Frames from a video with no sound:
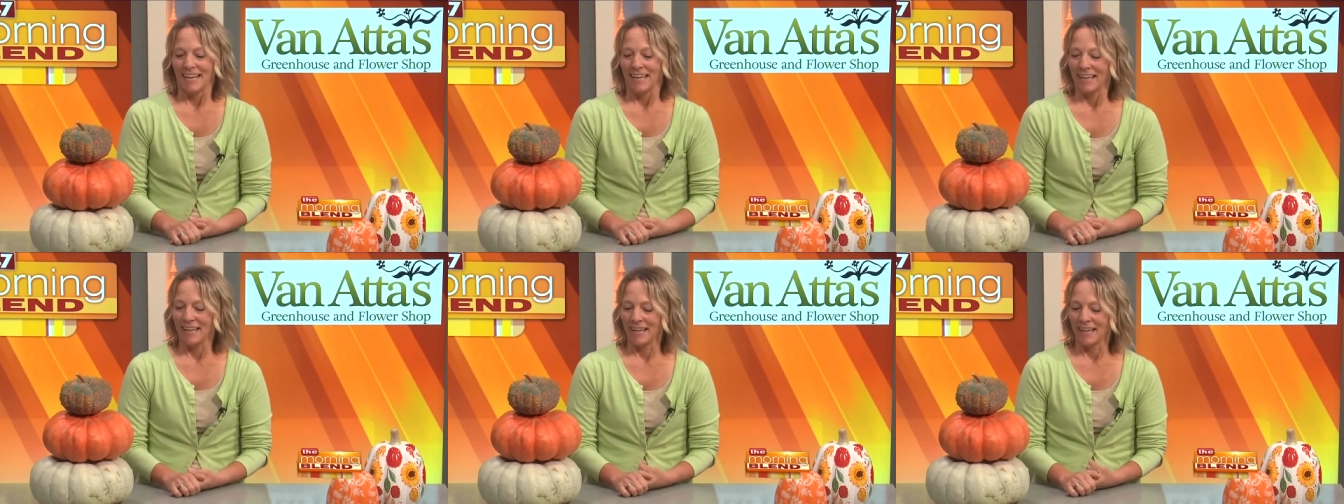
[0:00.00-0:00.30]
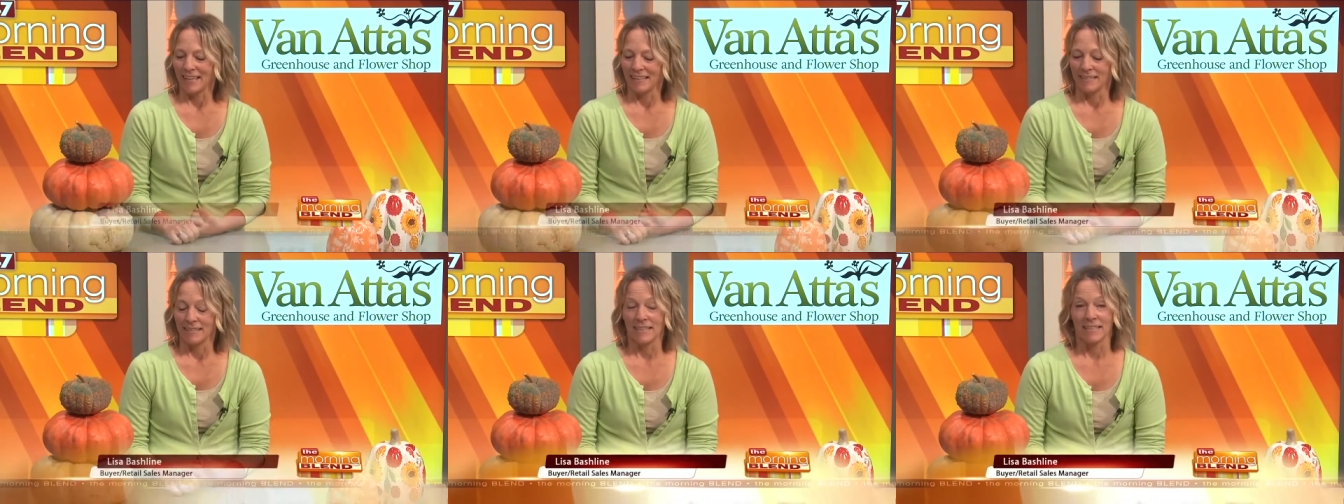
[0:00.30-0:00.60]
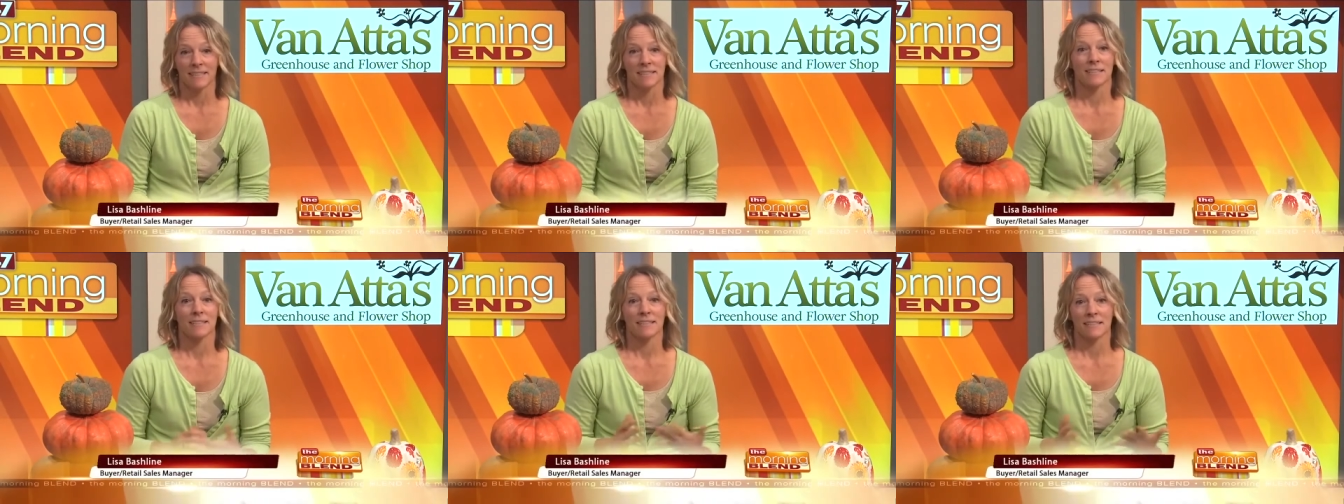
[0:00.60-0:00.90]
And
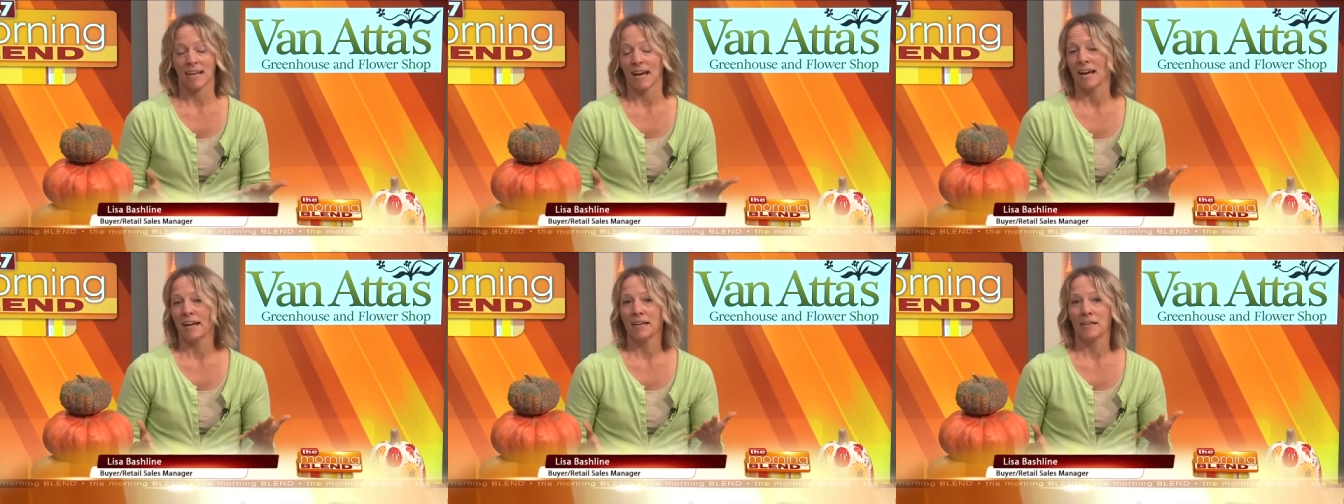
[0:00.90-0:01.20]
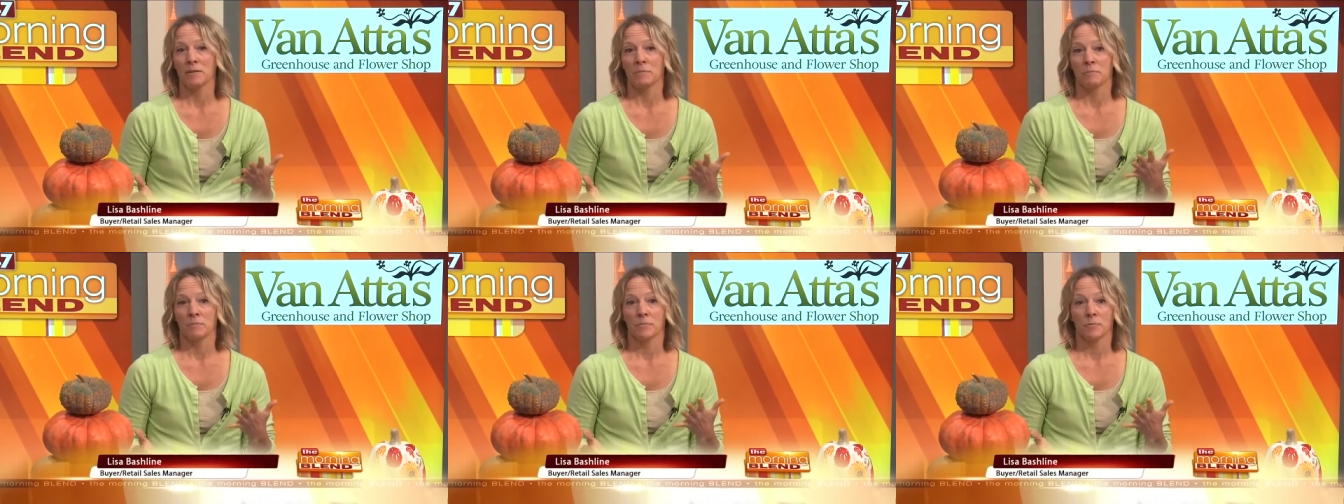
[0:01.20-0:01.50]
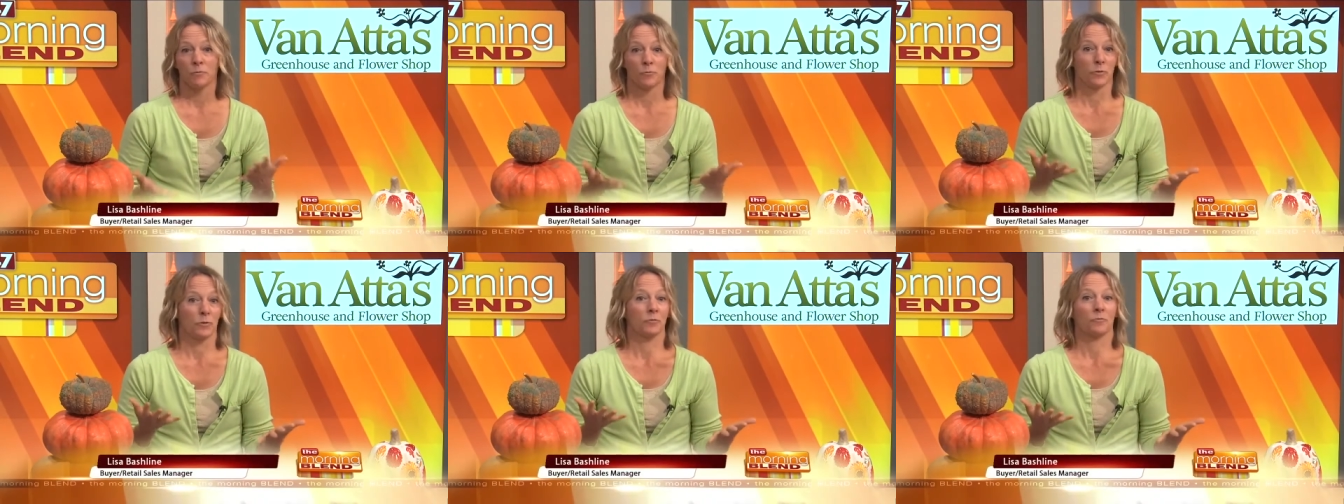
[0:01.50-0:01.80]
it's time
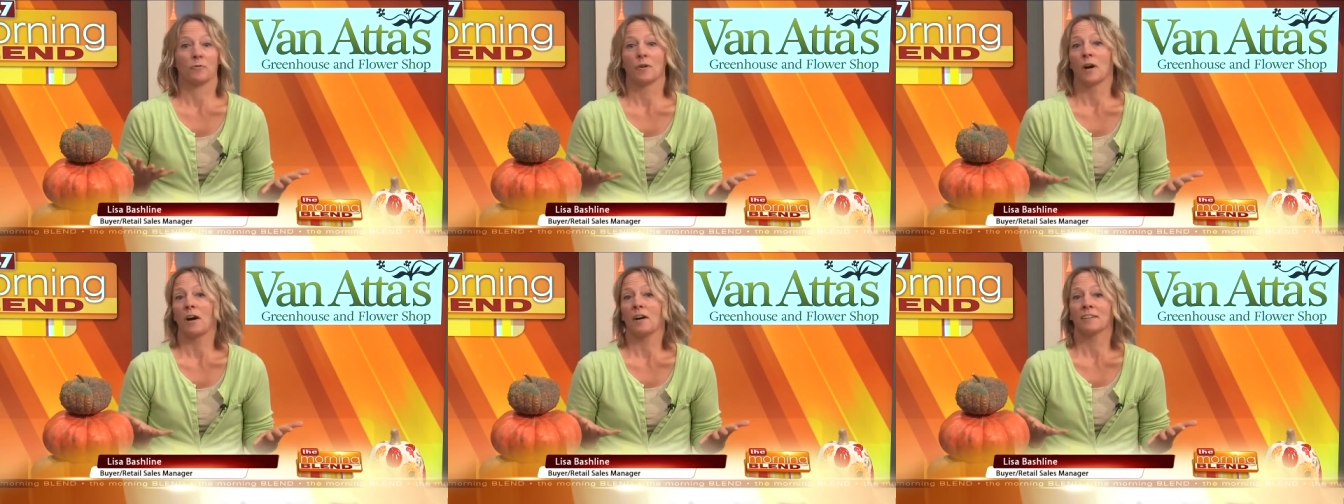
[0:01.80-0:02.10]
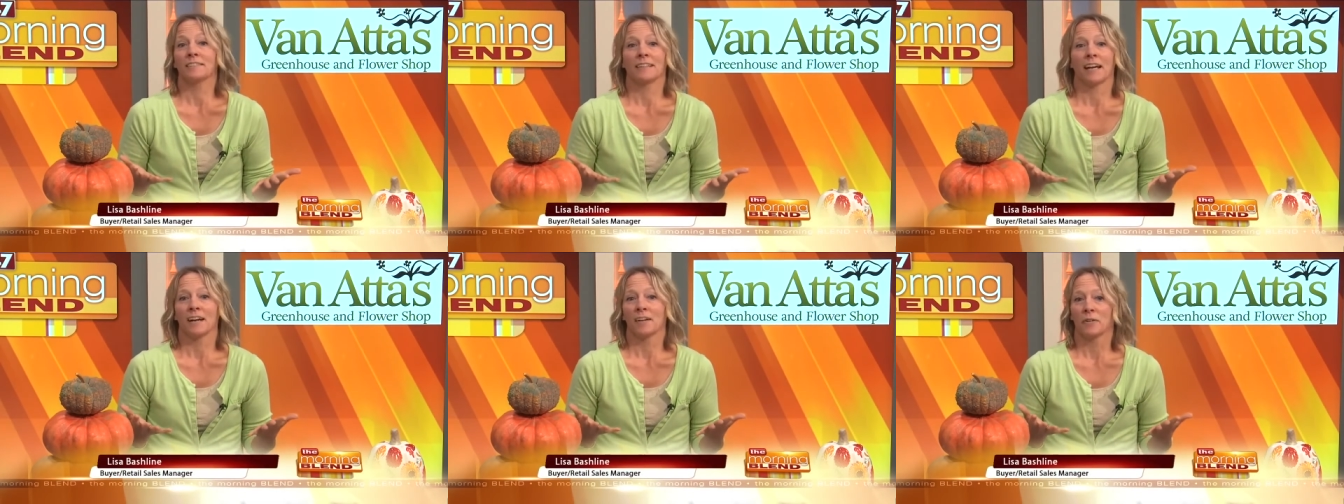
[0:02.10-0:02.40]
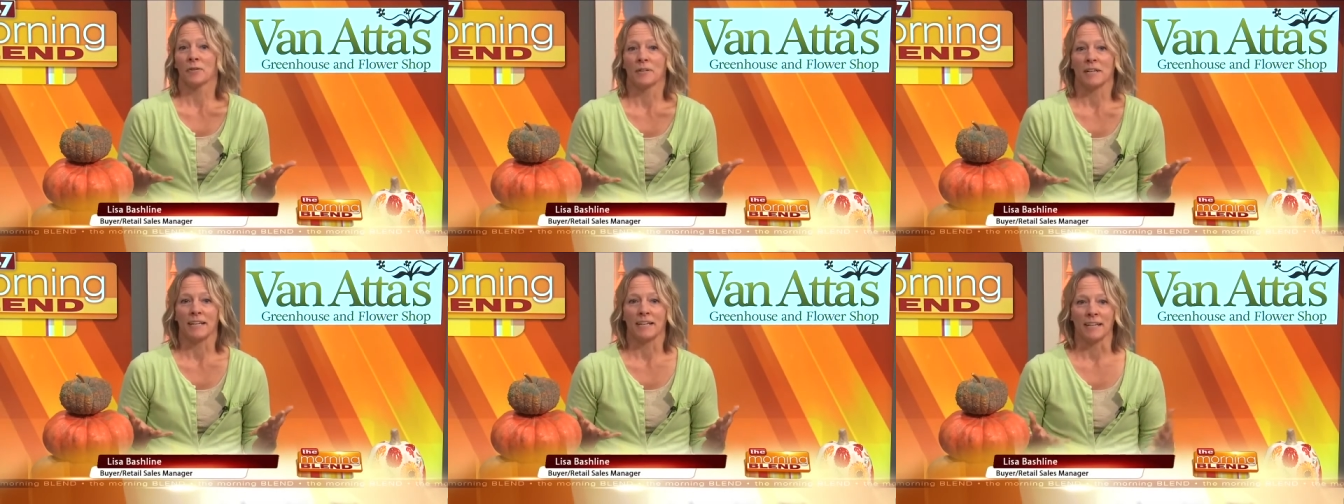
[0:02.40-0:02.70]
for fall
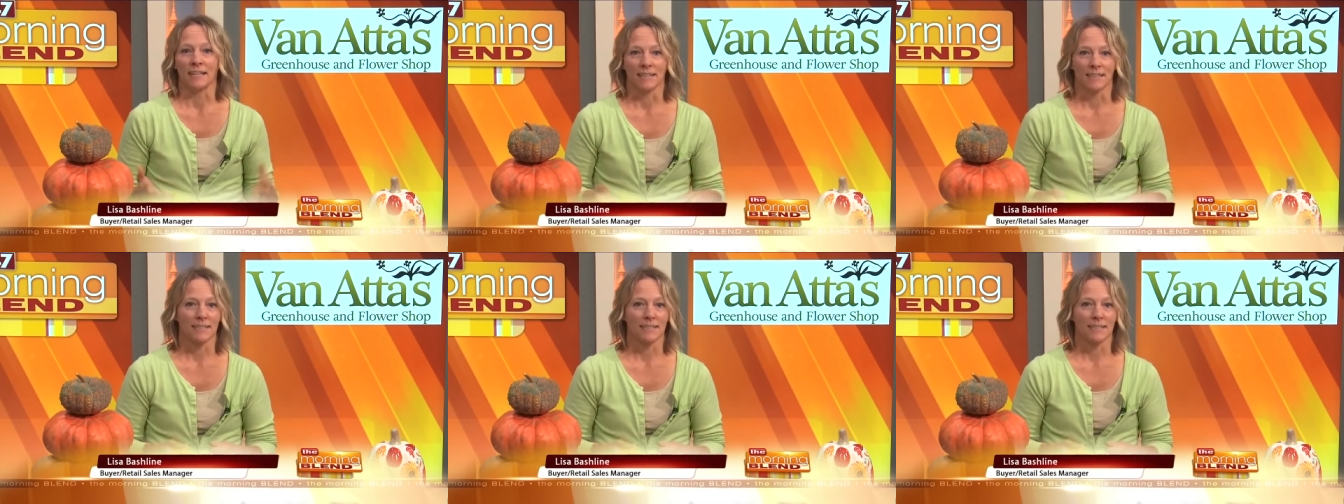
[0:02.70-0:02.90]
decorating.